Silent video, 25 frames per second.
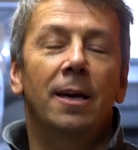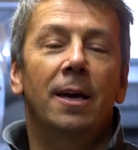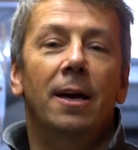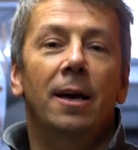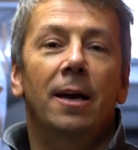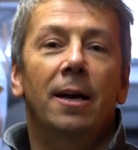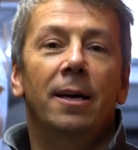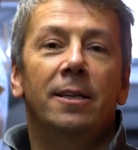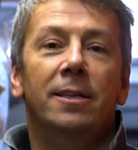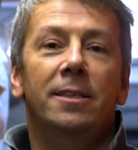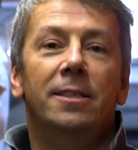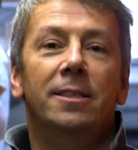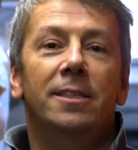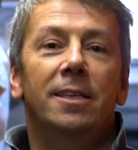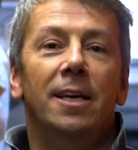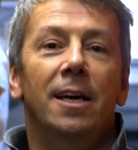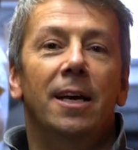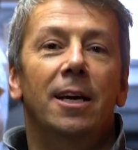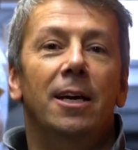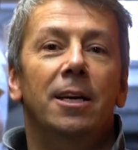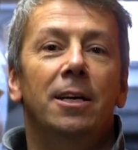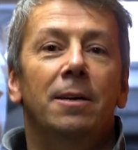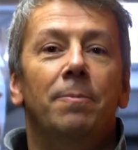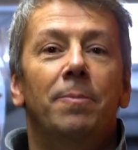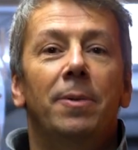And
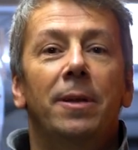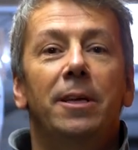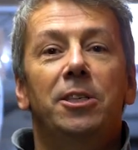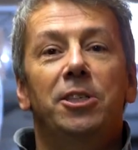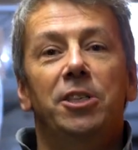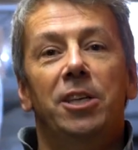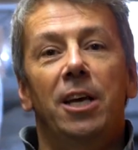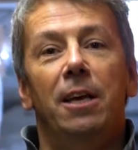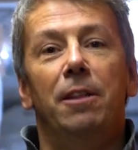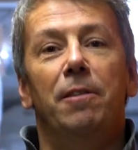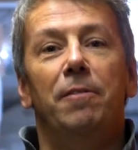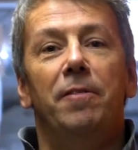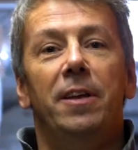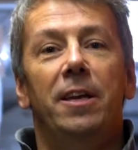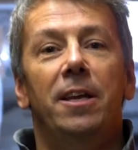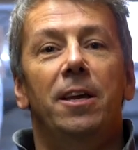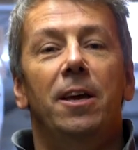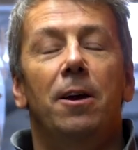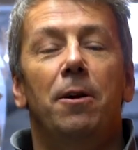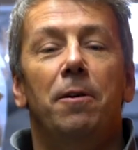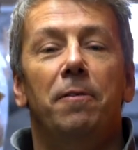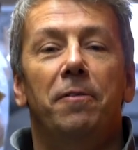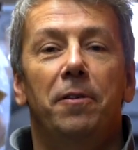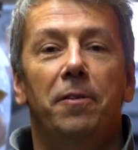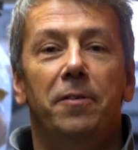please share the video if